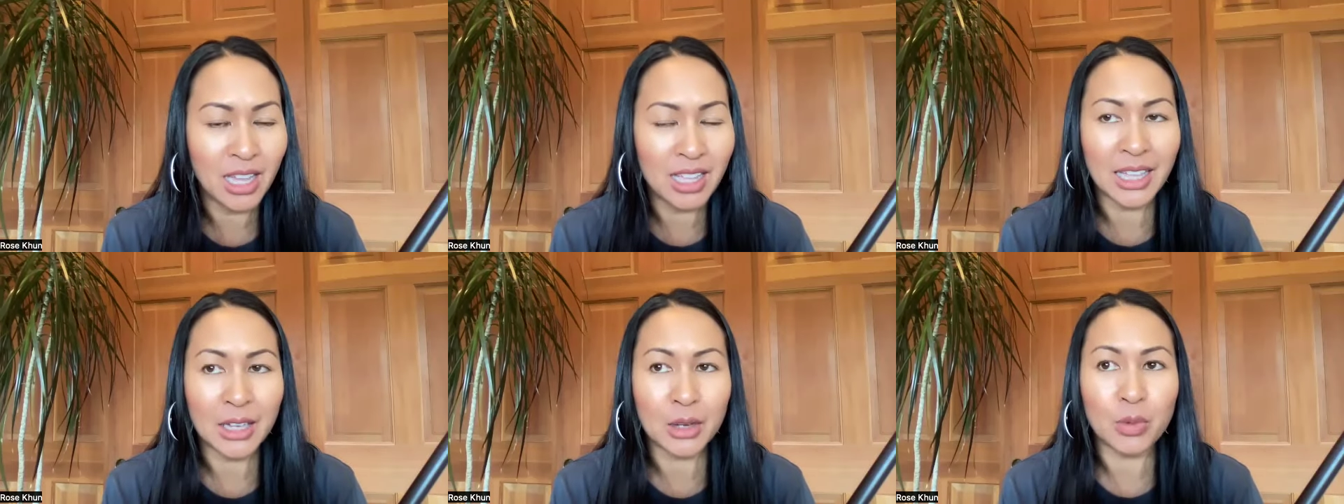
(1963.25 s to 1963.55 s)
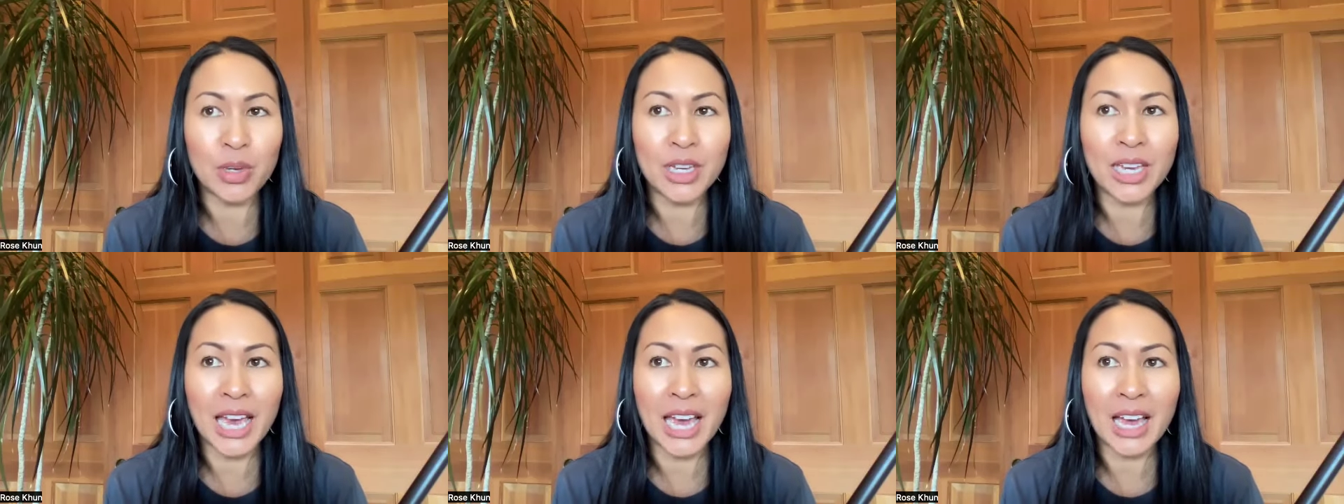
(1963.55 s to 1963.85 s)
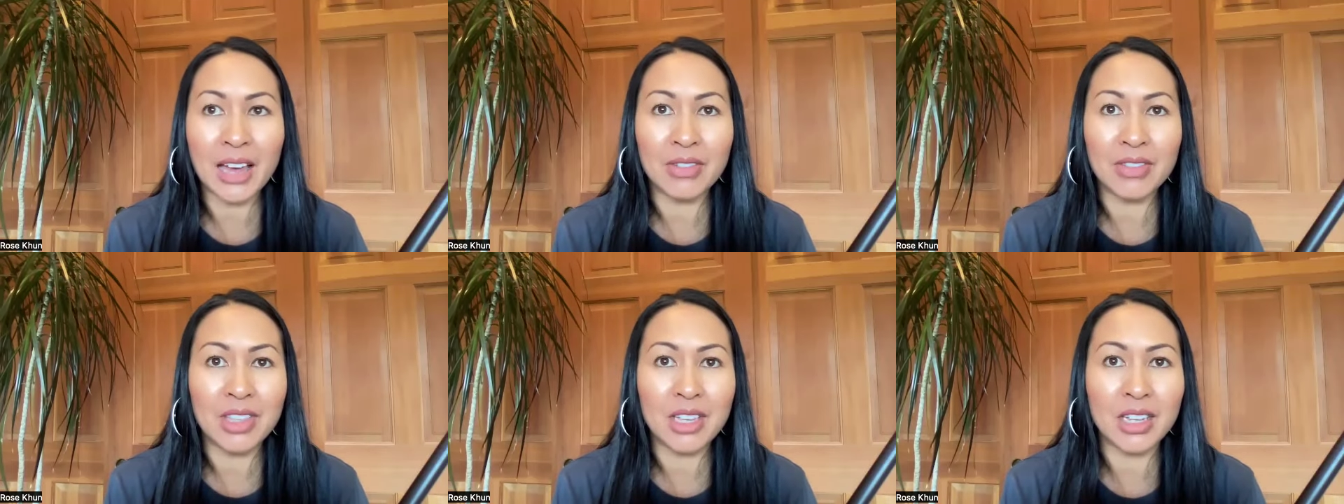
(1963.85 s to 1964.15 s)
Like we
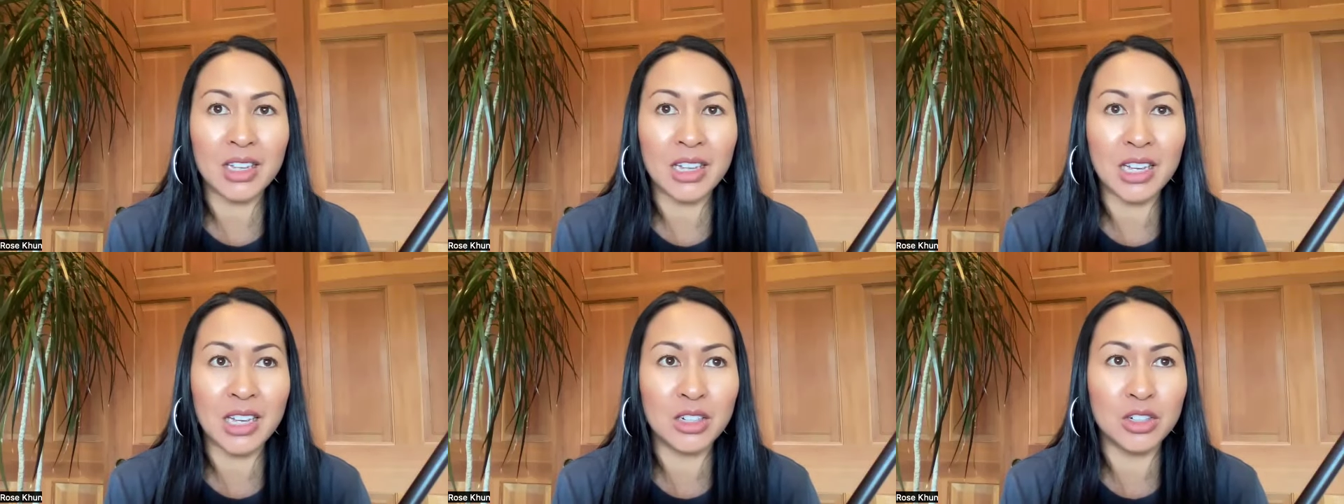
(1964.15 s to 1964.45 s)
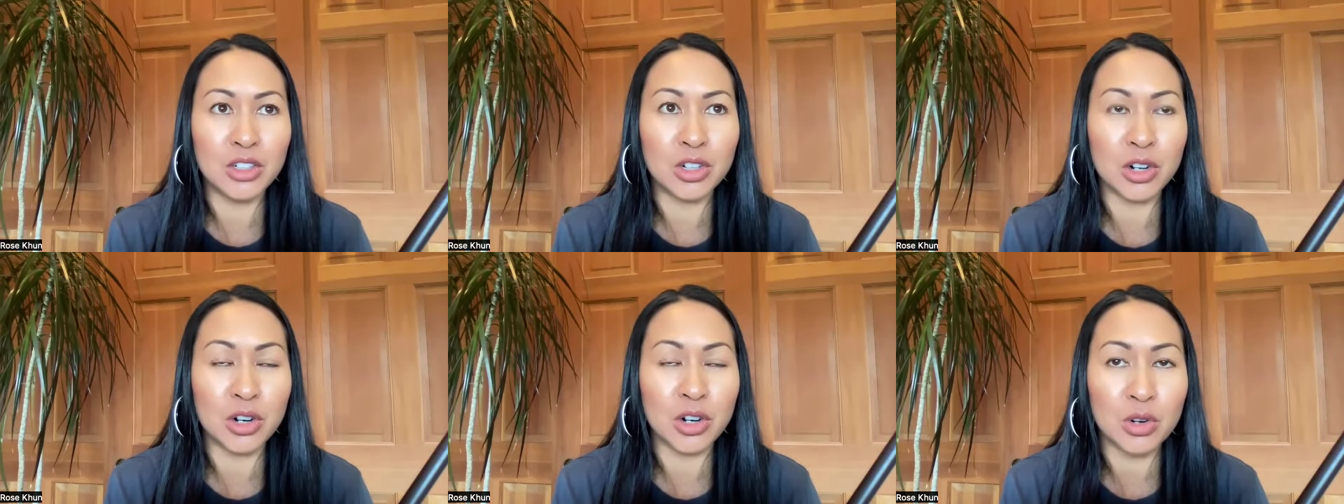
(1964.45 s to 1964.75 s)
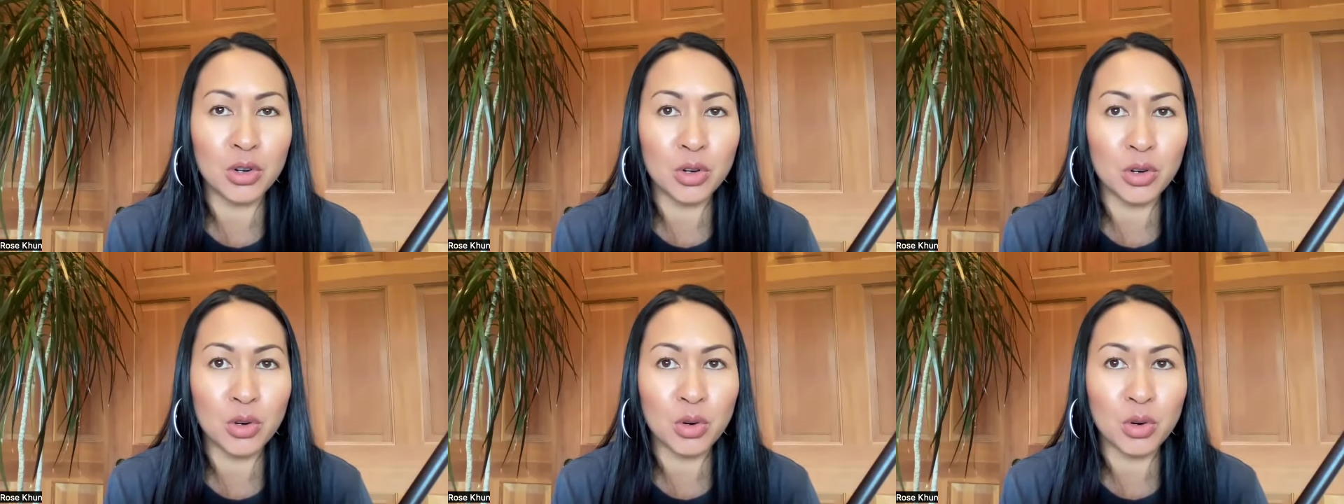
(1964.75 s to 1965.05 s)
have the
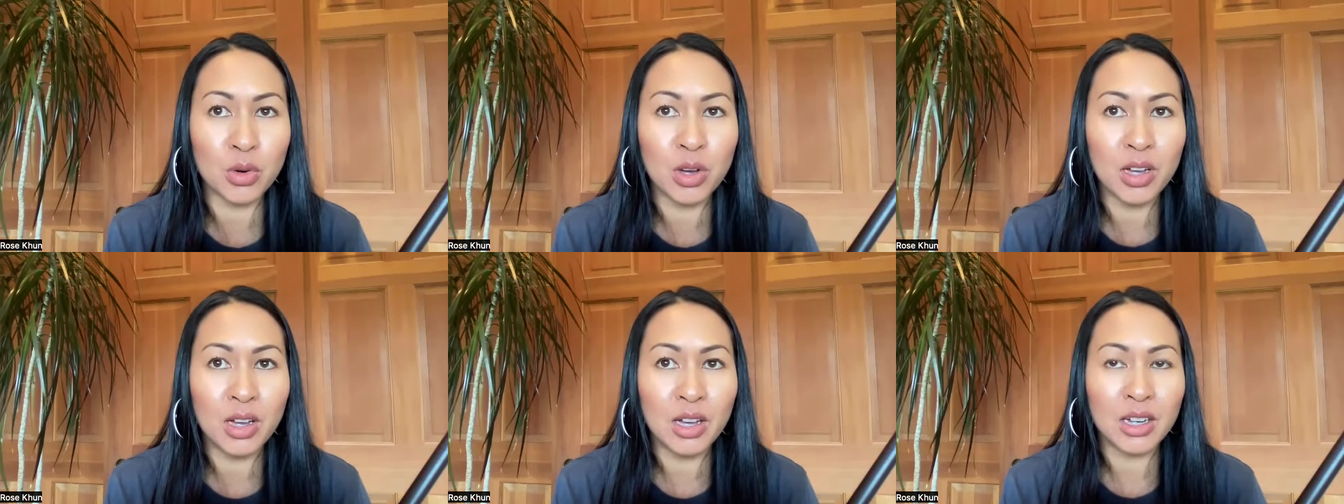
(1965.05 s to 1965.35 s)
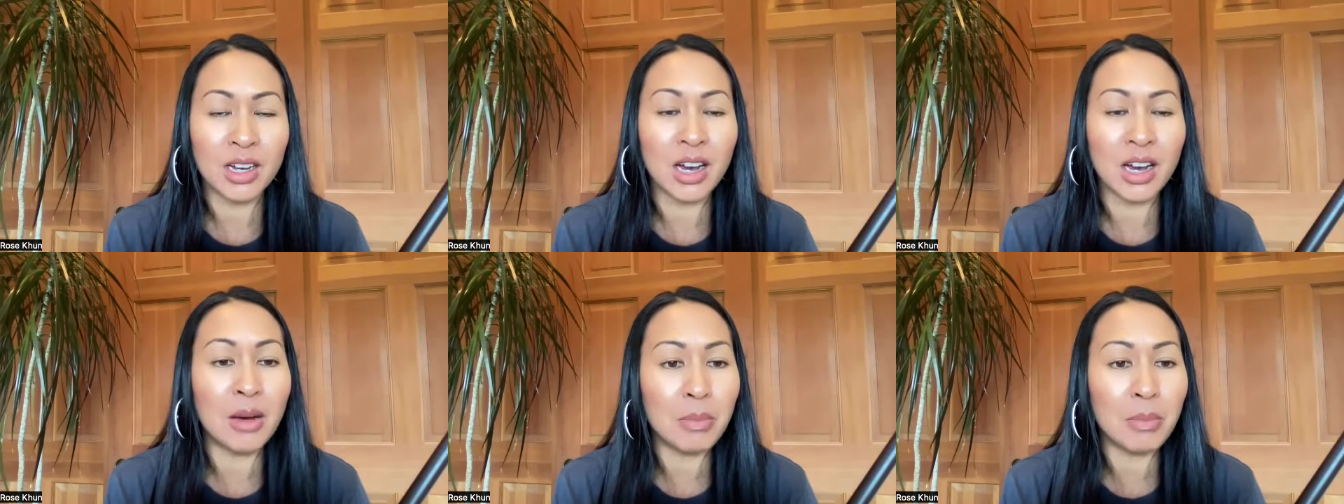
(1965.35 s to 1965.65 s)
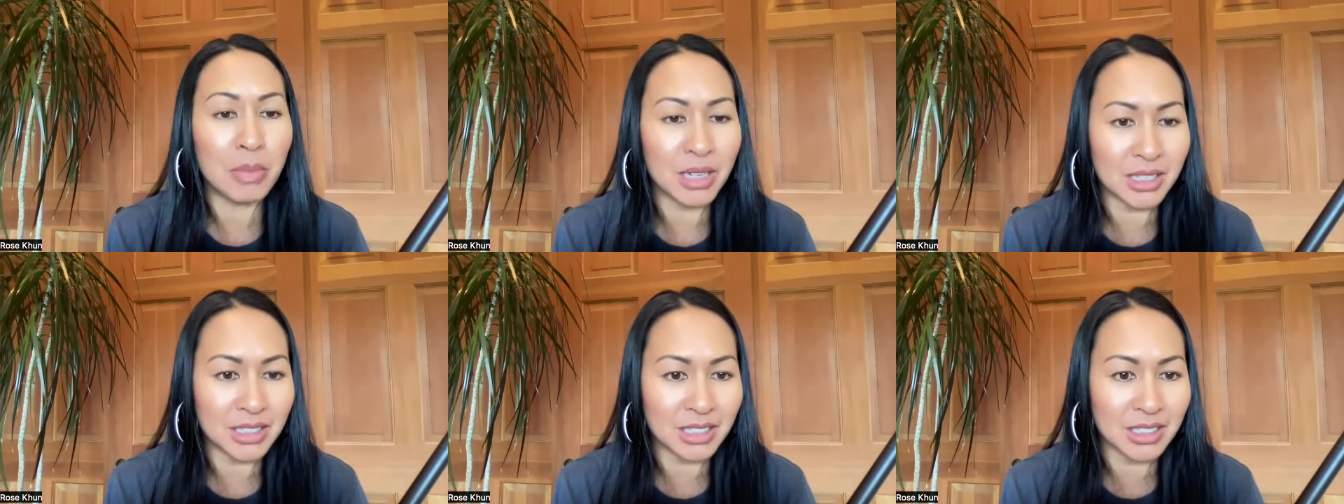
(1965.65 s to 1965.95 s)
internal
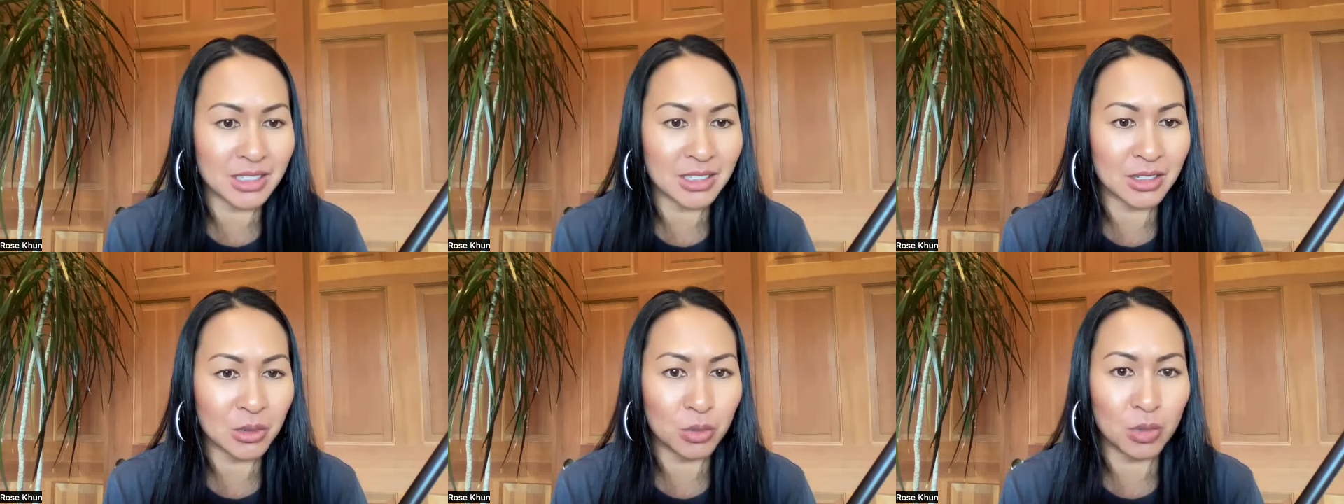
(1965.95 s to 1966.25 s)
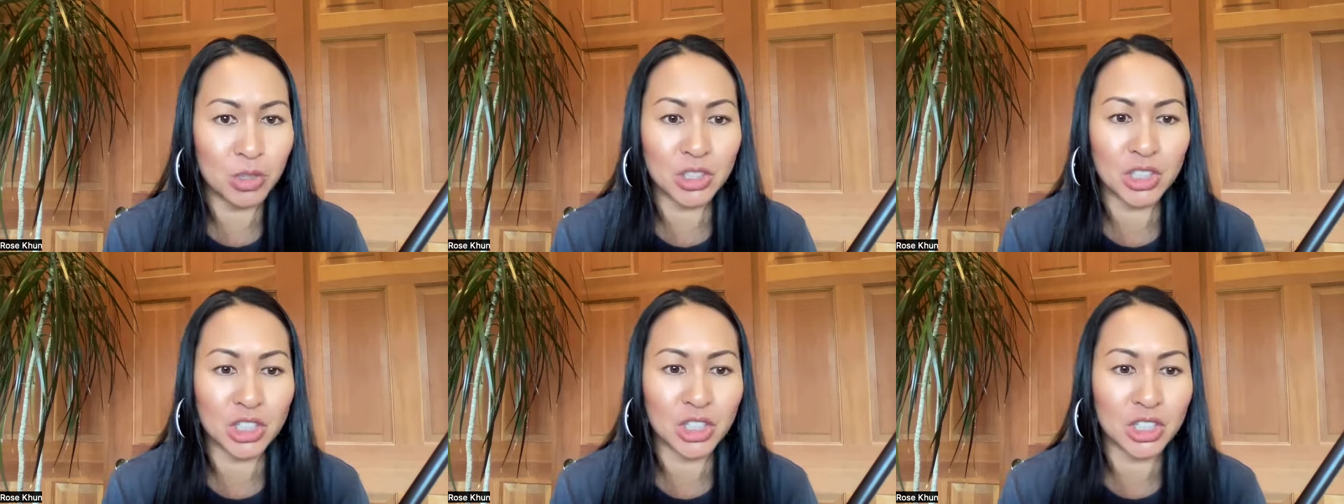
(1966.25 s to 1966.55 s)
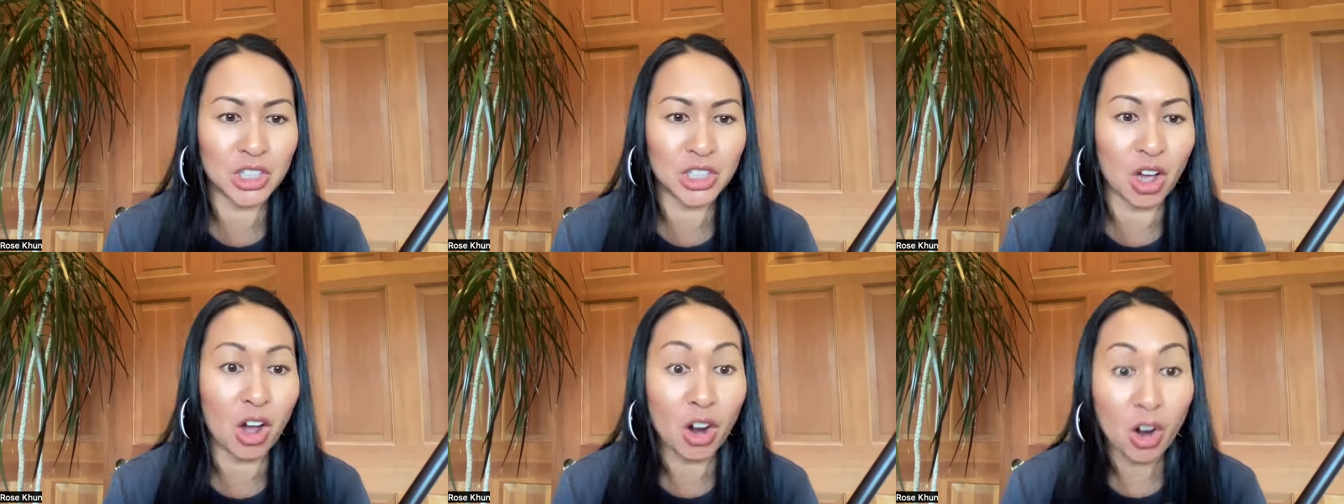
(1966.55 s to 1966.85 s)
compass, which
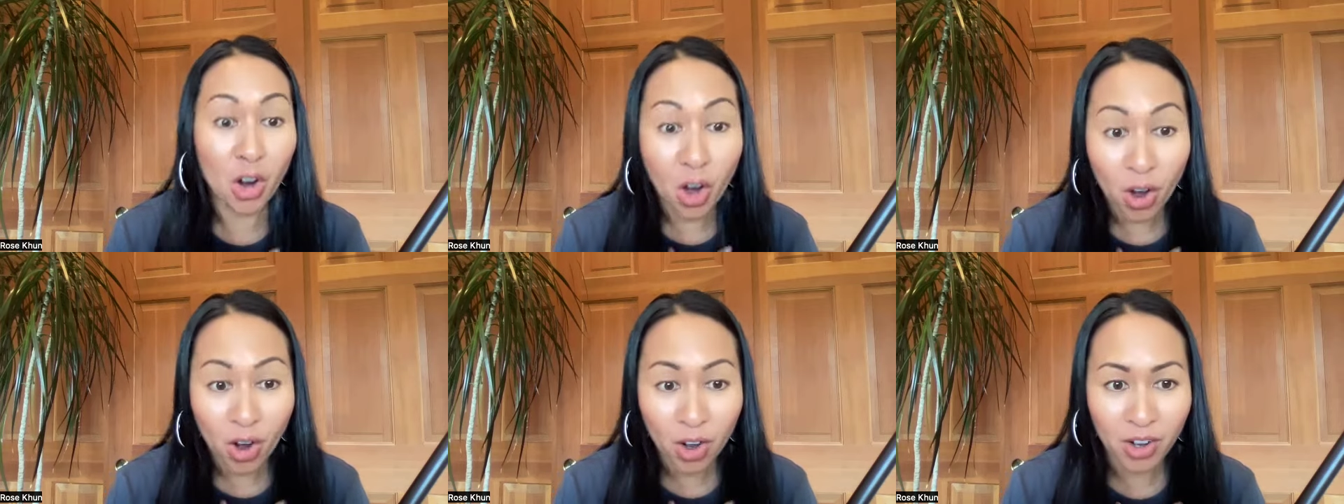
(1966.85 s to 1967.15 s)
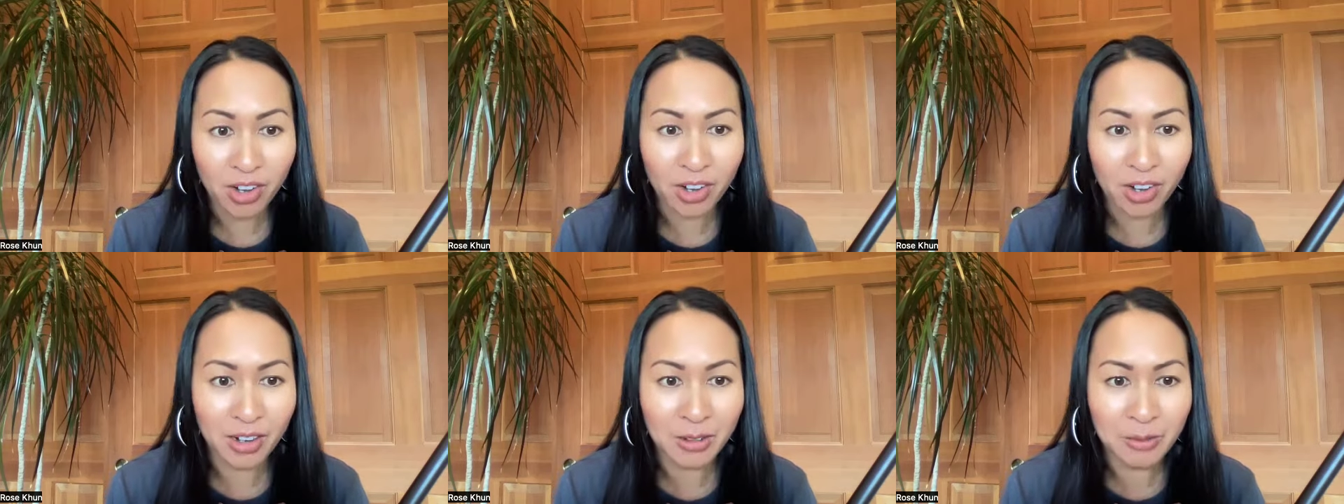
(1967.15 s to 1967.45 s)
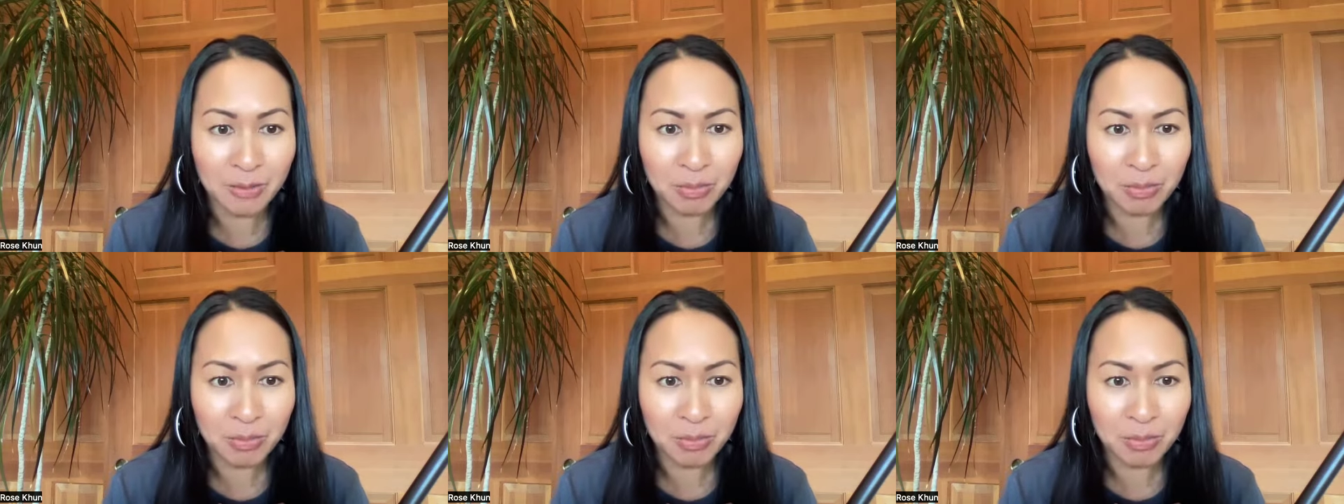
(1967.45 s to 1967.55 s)
is our heart.